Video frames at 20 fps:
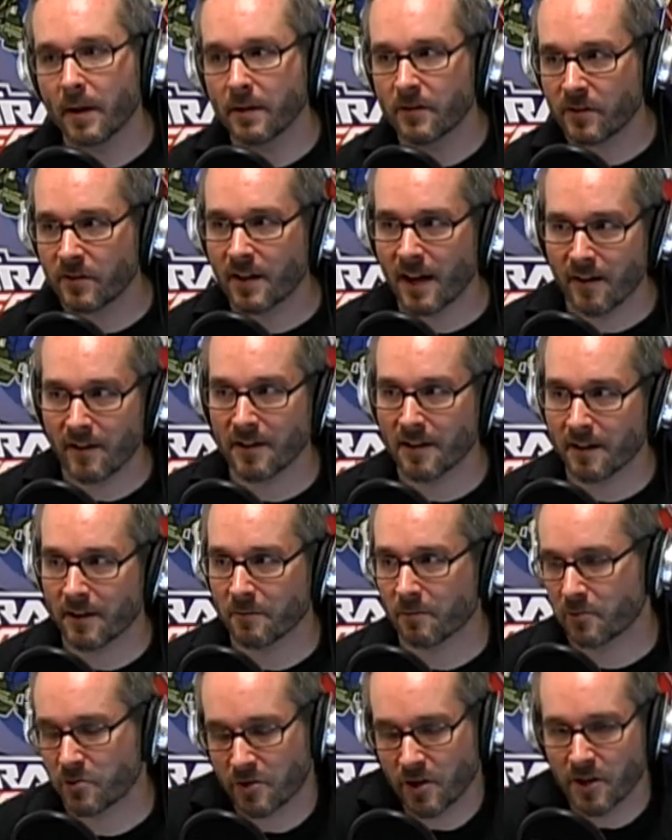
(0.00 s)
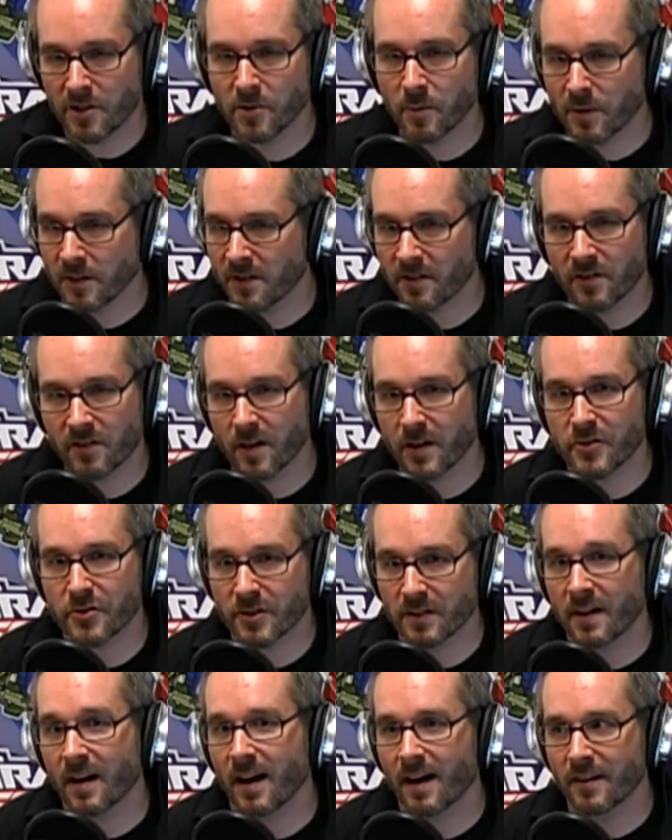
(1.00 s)
And just having like a genuine
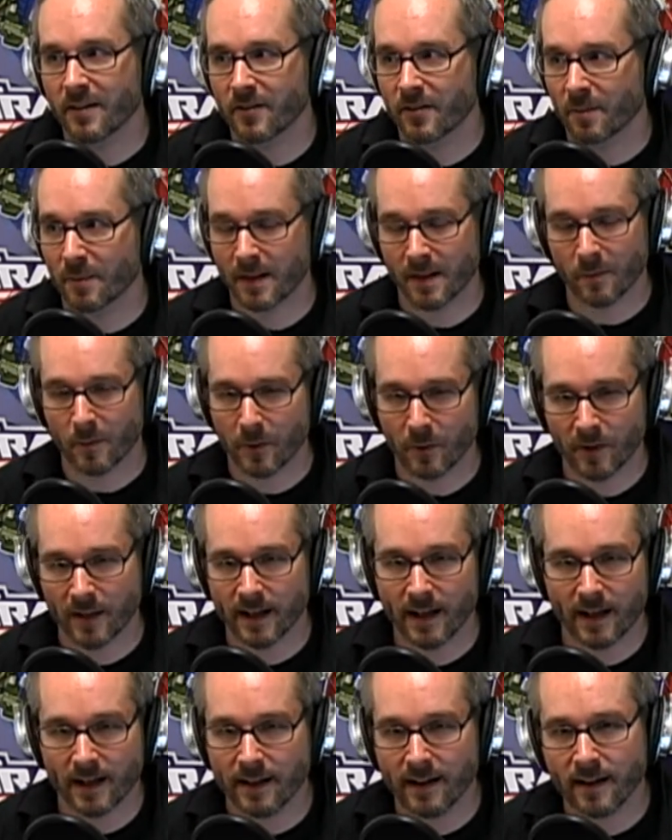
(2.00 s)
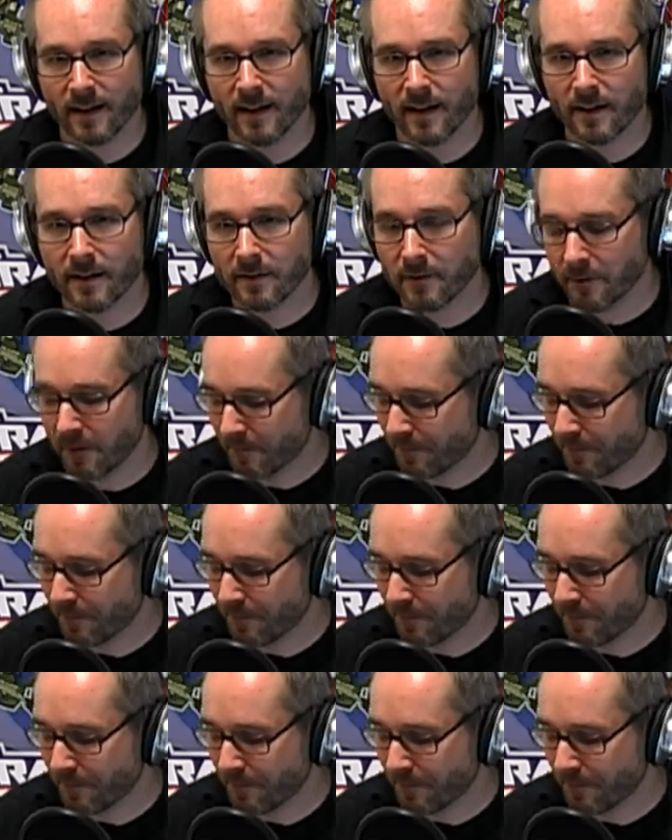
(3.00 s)
discussion on something that we really got a kick out of.